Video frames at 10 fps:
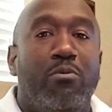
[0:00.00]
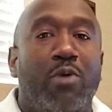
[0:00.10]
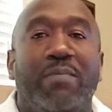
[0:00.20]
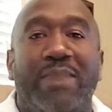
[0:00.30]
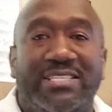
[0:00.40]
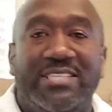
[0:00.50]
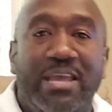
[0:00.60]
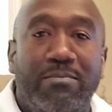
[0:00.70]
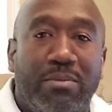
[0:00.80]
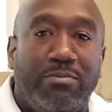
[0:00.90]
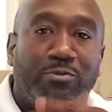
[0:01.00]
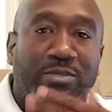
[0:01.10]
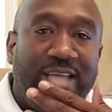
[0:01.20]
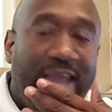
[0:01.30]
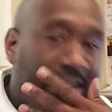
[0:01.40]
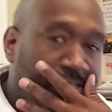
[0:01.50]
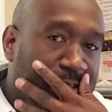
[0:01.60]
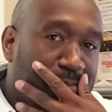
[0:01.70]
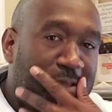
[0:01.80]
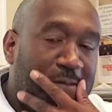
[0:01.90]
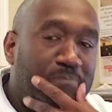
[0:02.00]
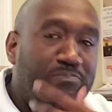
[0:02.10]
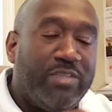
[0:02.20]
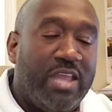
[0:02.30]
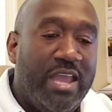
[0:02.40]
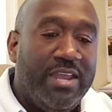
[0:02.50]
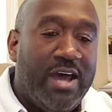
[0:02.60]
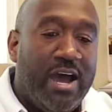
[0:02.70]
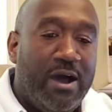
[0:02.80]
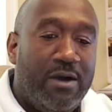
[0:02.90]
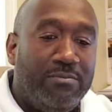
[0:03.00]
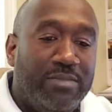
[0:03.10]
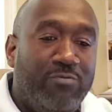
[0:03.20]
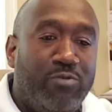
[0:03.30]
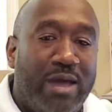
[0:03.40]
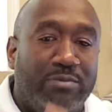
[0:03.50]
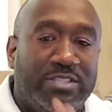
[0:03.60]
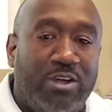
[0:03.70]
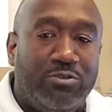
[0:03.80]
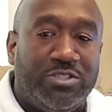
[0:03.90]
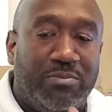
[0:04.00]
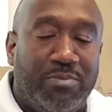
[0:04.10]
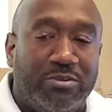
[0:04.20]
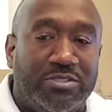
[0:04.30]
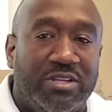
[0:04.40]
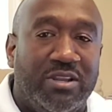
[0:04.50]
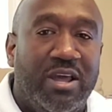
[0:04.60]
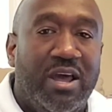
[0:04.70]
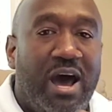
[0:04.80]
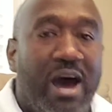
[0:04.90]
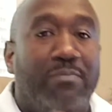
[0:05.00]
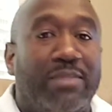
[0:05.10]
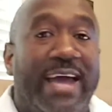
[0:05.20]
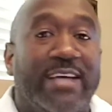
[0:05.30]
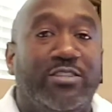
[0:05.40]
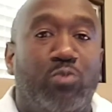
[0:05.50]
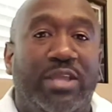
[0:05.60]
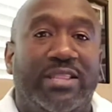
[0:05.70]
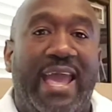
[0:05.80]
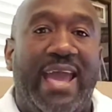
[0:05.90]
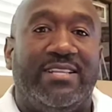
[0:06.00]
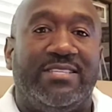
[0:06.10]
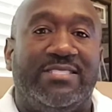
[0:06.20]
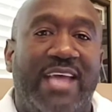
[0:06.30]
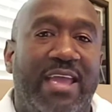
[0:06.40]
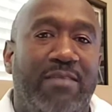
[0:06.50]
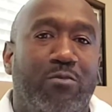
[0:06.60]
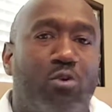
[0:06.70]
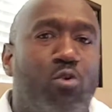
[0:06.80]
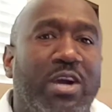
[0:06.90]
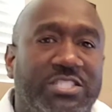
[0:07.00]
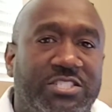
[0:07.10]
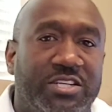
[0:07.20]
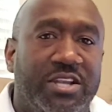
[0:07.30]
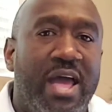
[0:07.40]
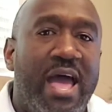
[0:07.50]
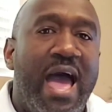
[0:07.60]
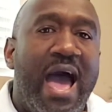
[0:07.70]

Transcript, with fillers: But one of my team members was asking me, and um, even when I was coaching a person um, last week, they had the same question.